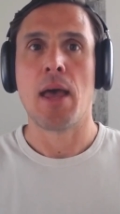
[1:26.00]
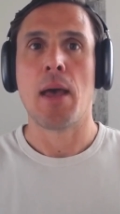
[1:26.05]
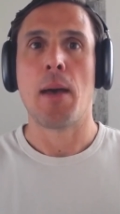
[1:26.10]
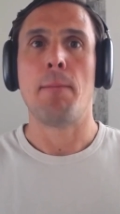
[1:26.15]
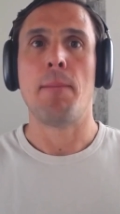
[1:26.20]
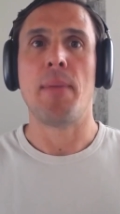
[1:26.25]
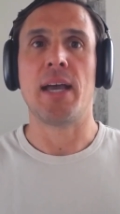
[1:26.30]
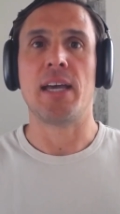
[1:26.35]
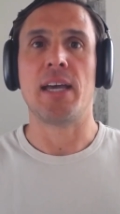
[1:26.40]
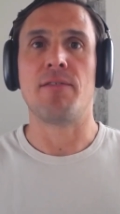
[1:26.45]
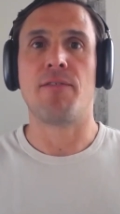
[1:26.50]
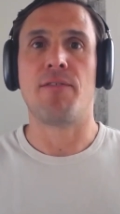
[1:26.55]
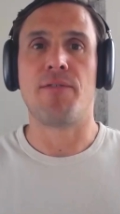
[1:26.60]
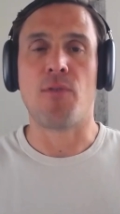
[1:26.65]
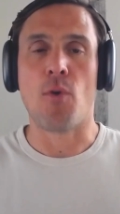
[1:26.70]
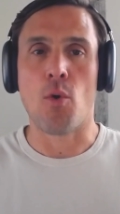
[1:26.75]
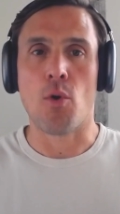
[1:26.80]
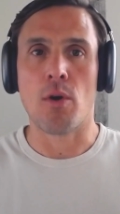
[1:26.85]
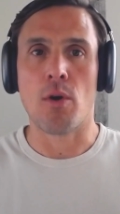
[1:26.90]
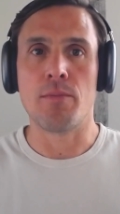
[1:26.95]
make
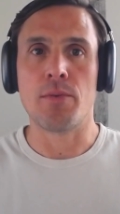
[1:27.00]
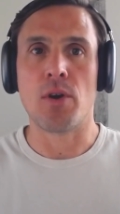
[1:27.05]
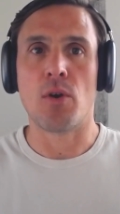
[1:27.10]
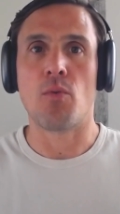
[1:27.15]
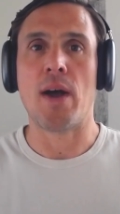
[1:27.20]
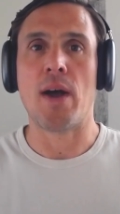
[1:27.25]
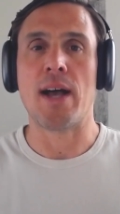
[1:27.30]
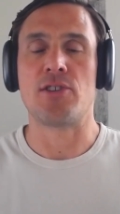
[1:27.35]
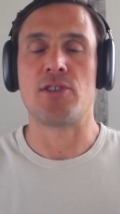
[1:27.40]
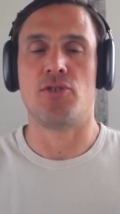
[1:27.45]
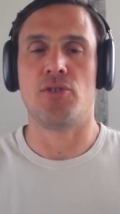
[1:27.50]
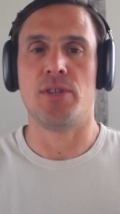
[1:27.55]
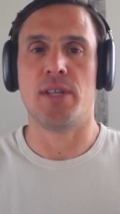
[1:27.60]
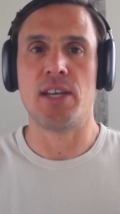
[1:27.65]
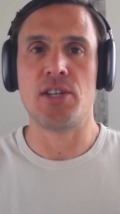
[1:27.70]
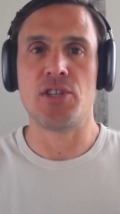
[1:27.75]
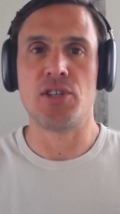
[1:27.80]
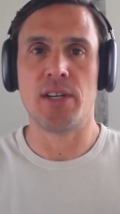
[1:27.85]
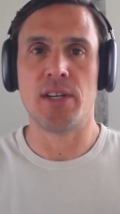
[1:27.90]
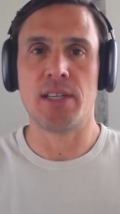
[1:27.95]
informed
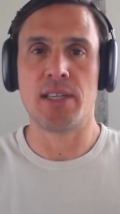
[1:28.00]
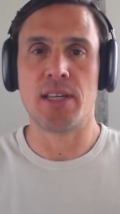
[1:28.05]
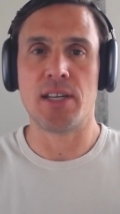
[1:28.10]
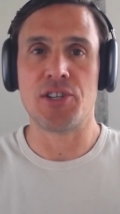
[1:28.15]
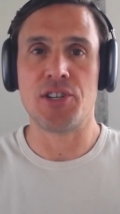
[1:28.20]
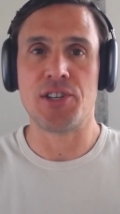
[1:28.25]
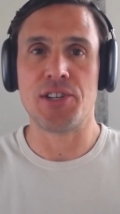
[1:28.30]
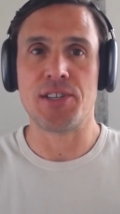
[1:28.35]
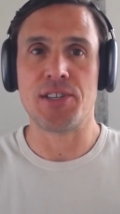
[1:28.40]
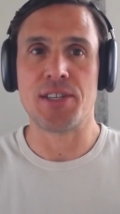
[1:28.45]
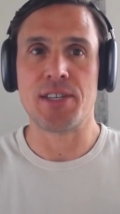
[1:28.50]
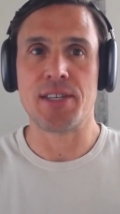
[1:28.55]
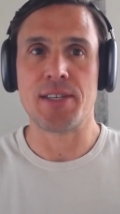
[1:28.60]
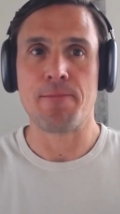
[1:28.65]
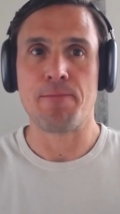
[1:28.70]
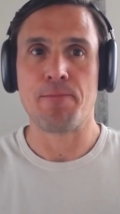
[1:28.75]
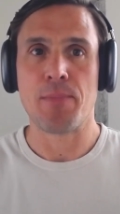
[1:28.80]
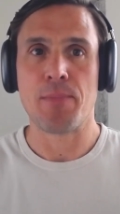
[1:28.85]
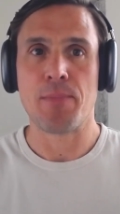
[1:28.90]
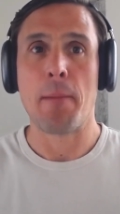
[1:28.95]
rationalization decisions,
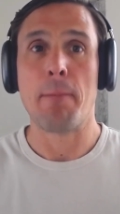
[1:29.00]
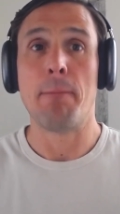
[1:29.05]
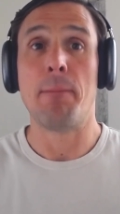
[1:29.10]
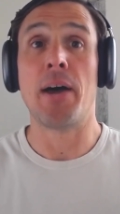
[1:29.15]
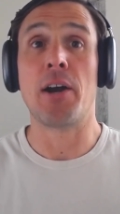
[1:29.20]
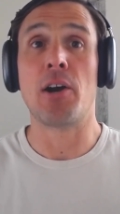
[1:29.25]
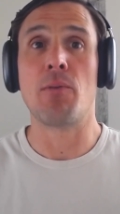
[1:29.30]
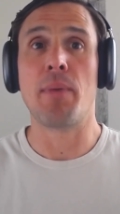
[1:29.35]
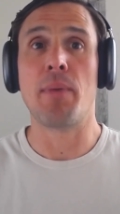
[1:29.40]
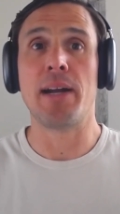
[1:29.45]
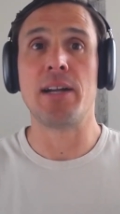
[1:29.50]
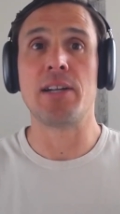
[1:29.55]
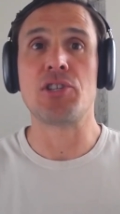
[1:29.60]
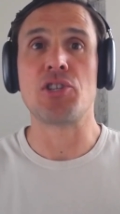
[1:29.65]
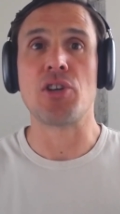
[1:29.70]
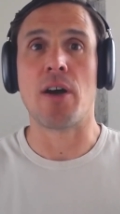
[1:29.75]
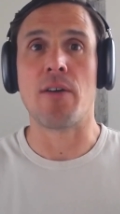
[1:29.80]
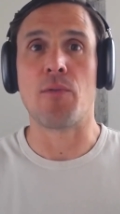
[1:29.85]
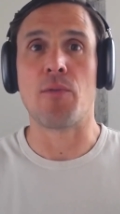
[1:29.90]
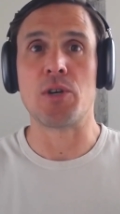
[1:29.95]
better manage
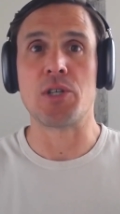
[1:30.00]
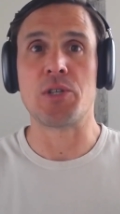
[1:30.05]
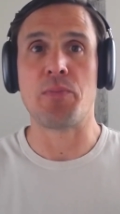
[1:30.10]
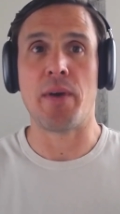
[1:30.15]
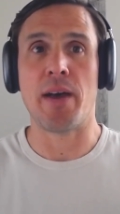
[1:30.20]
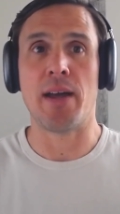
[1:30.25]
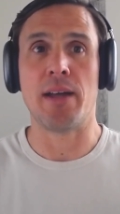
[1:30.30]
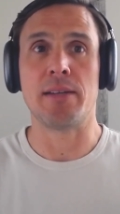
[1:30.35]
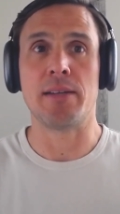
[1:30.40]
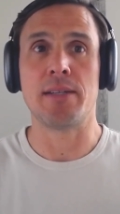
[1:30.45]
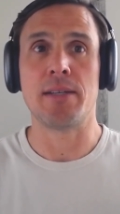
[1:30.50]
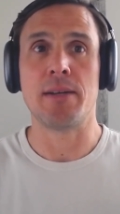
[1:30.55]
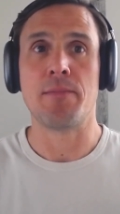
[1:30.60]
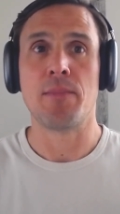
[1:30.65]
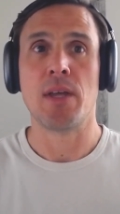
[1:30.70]
software spend,